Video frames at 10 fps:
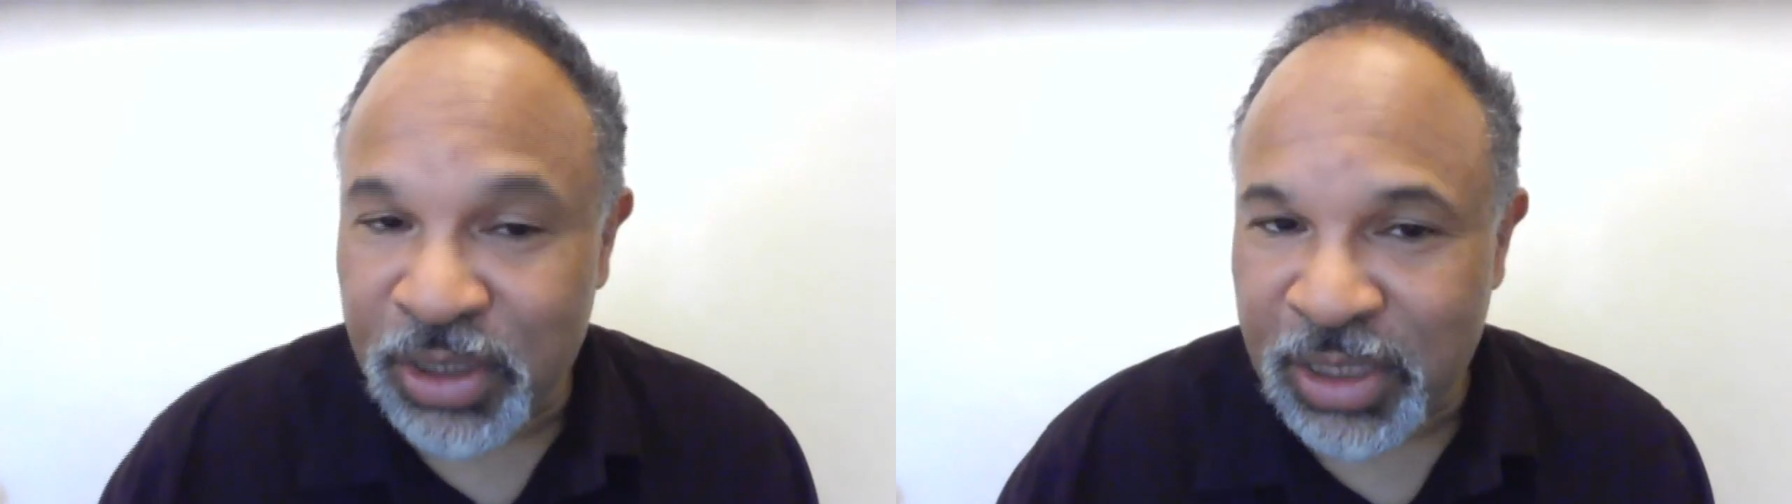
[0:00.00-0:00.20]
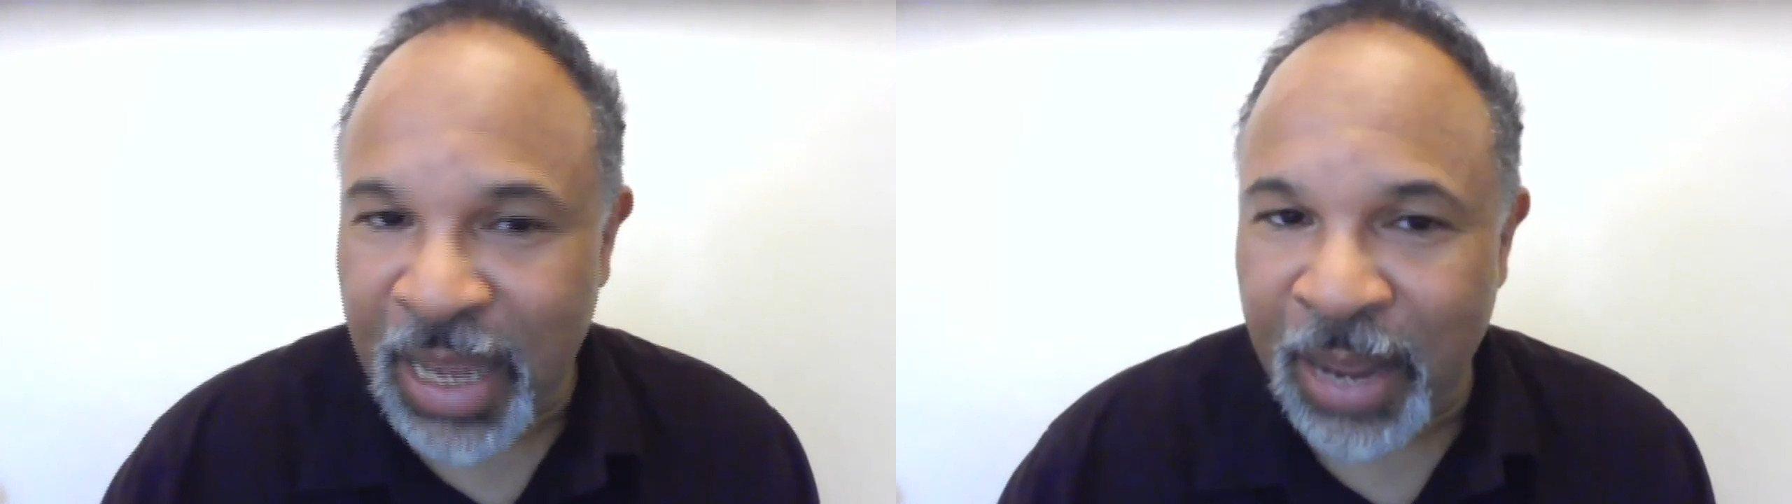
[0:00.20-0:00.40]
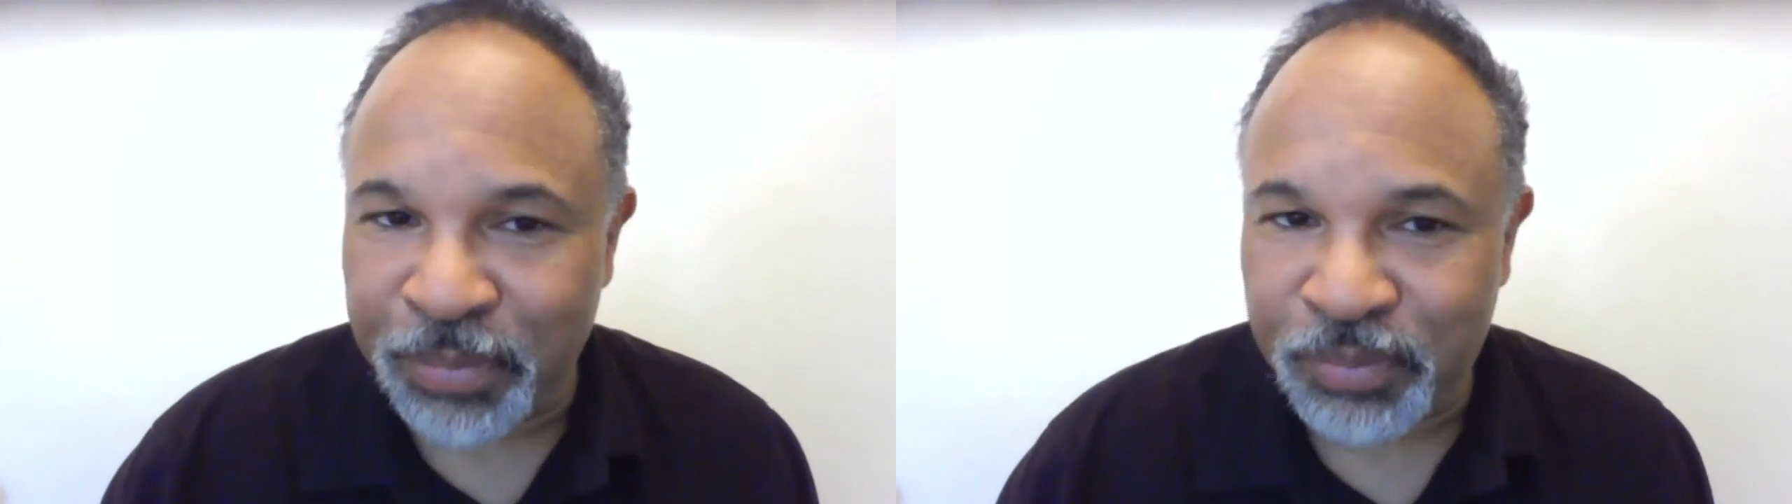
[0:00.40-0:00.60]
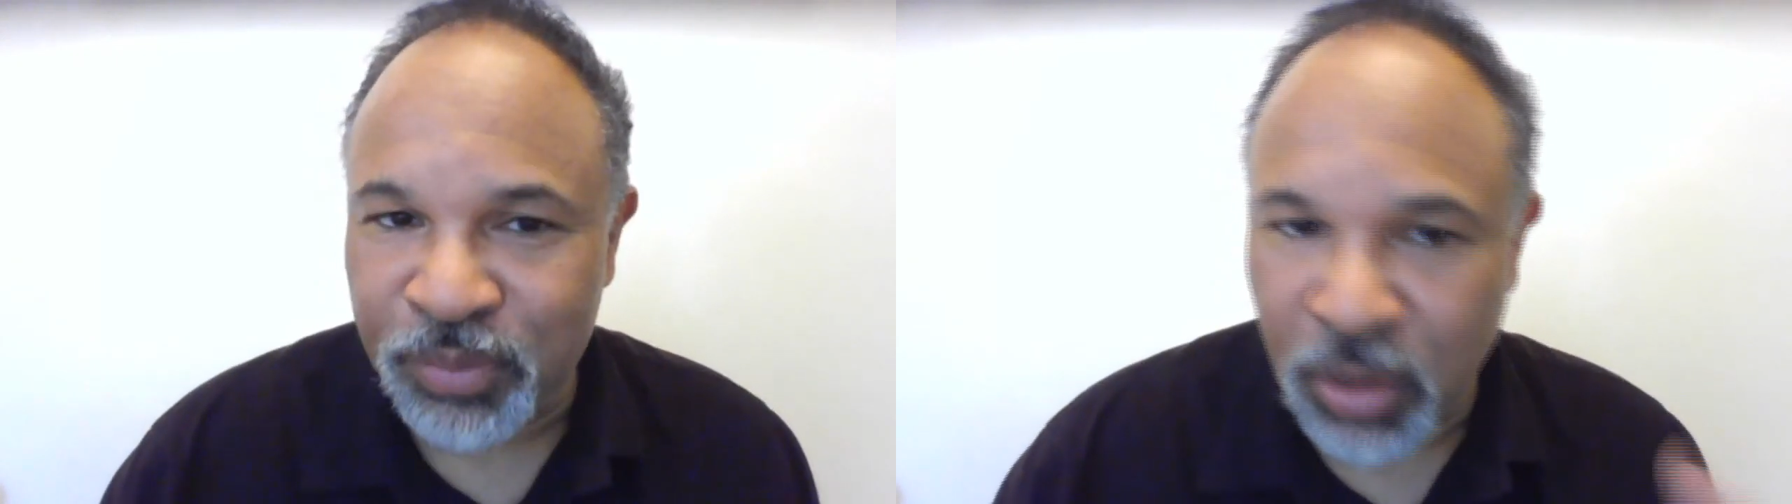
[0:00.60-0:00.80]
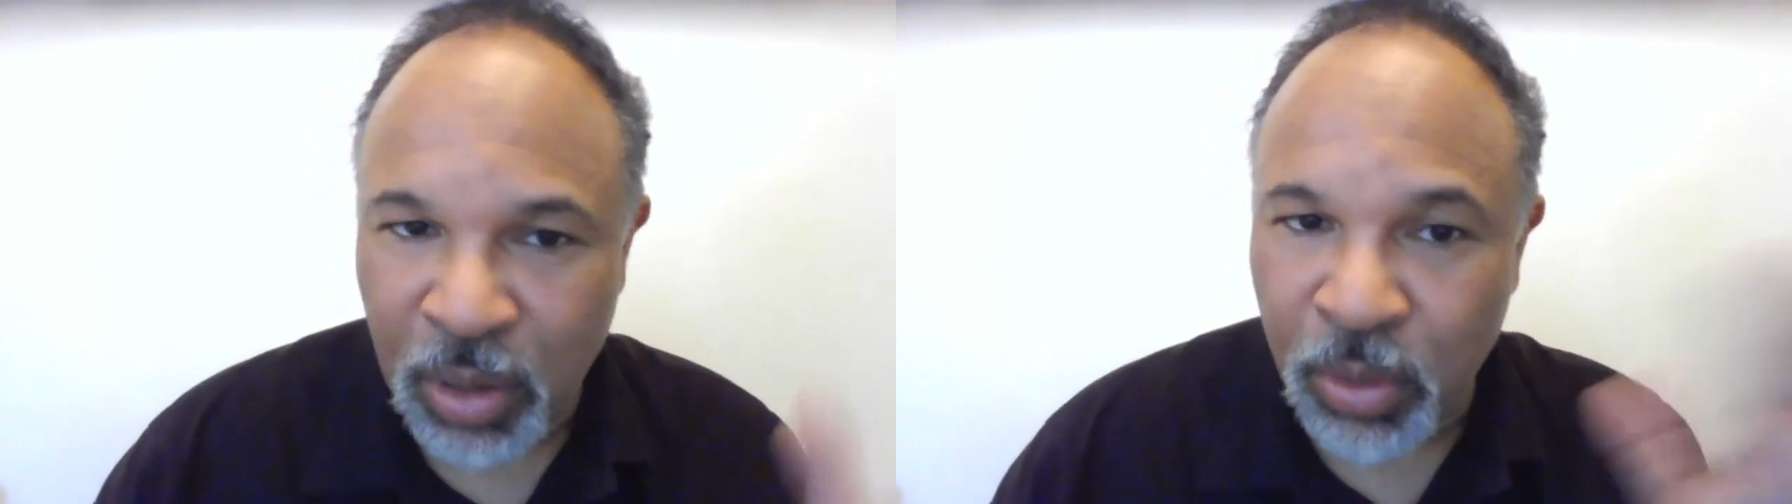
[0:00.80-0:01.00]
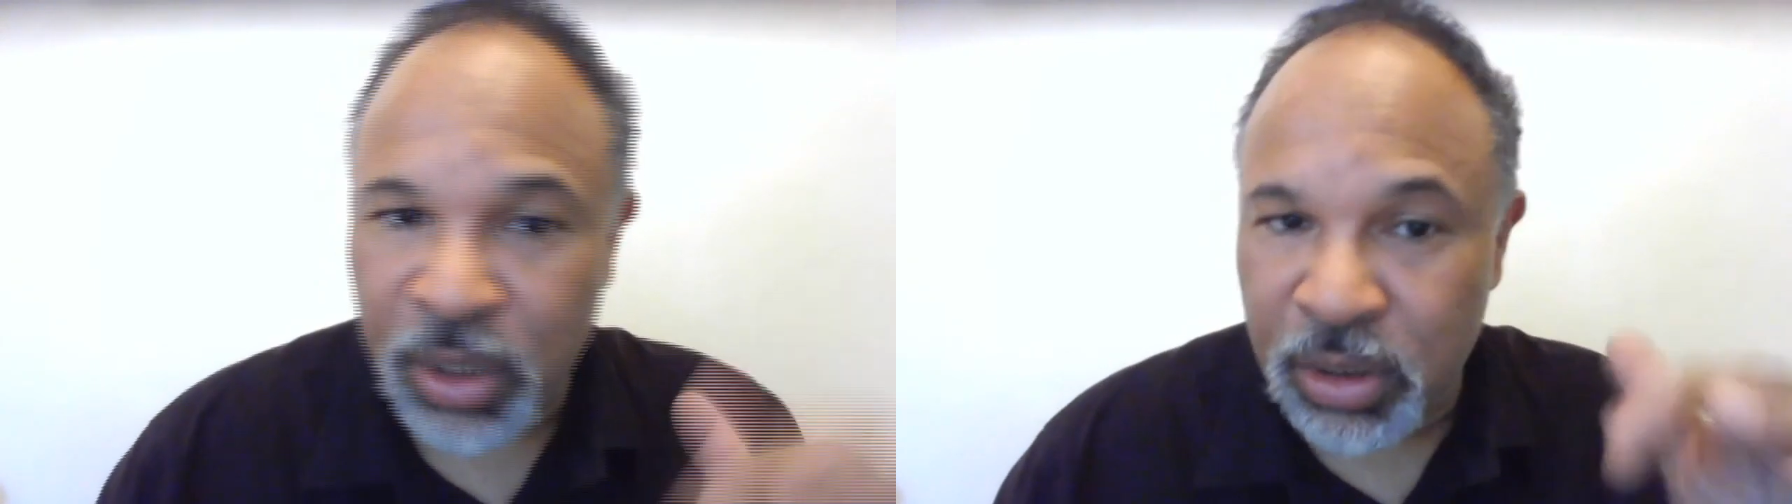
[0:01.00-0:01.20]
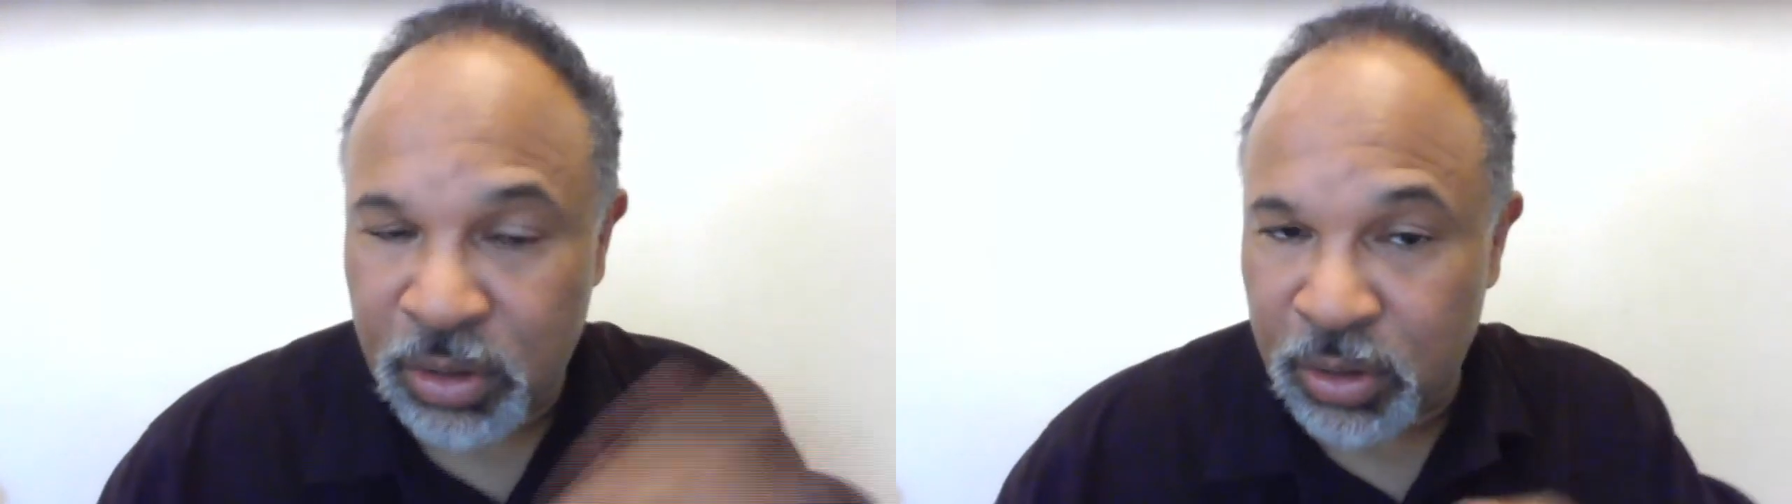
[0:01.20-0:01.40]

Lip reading: slap. I want to.